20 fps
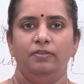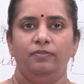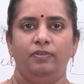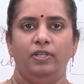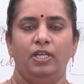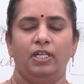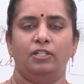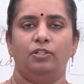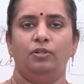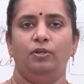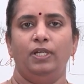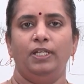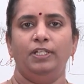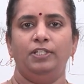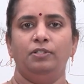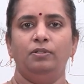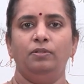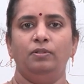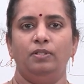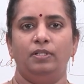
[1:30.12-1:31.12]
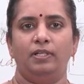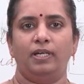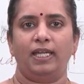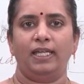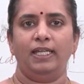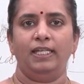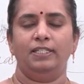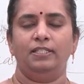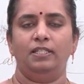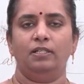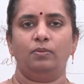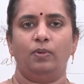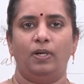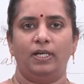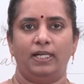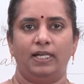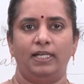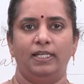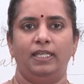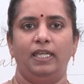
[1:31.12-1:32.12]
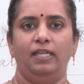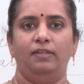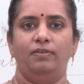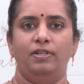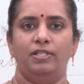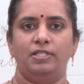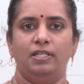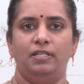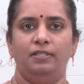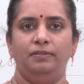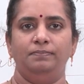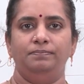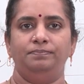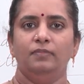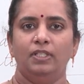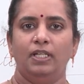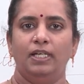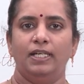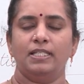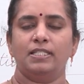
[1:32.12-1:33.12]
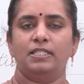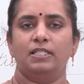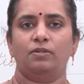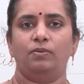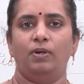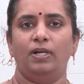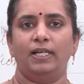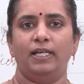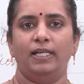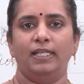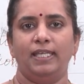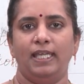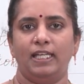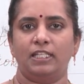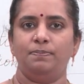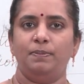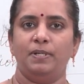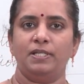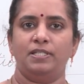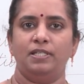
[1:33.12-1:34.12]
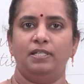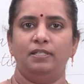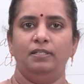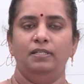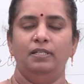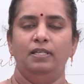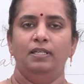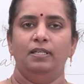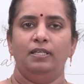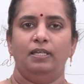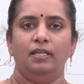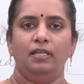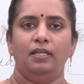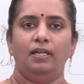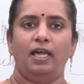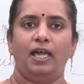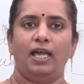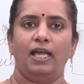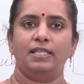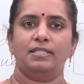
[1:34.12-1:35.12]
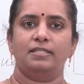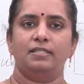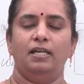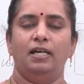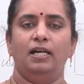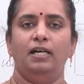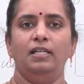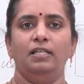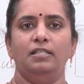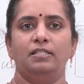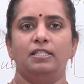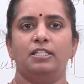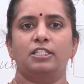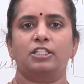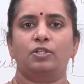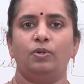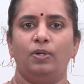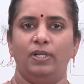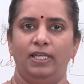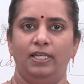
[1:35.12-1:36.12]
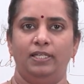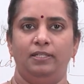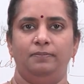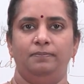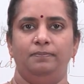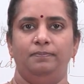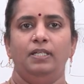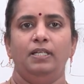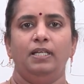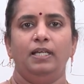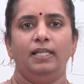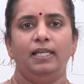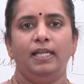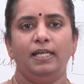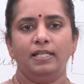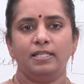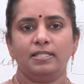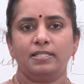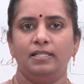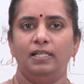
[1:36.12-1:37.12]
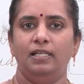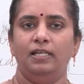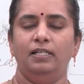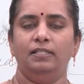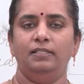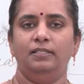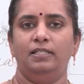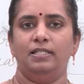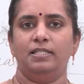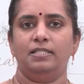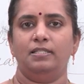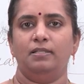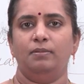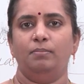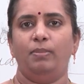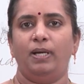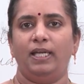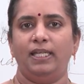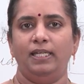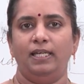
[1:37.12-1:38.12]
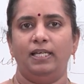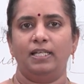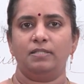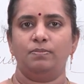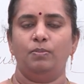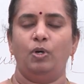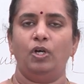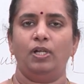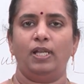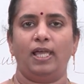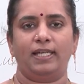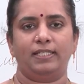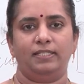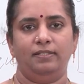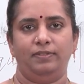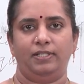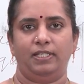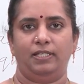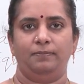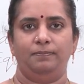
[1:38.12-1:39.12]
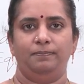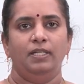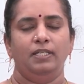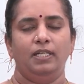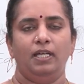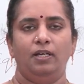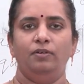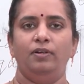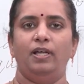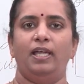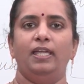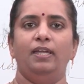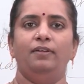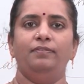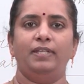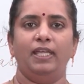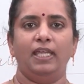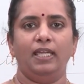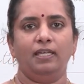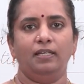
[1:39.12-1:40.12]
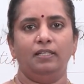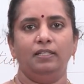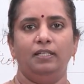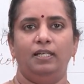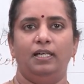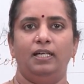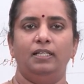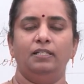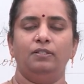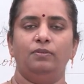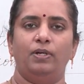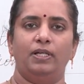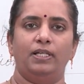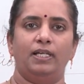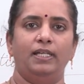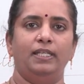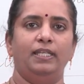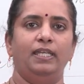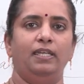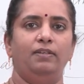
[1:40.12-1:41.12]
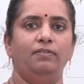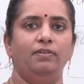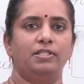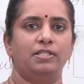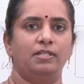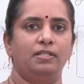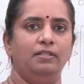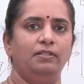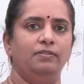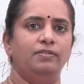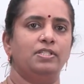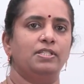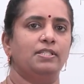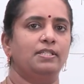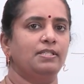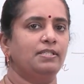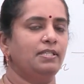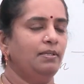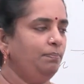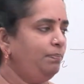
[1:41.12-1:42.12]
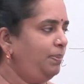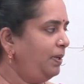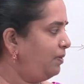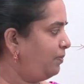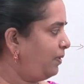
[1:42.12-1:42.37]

We are going to write the quadratic equation, that is the quadratic expression, as a square. Let us learn this by a small activity. Now, I have taken a quadratic equation which is a simple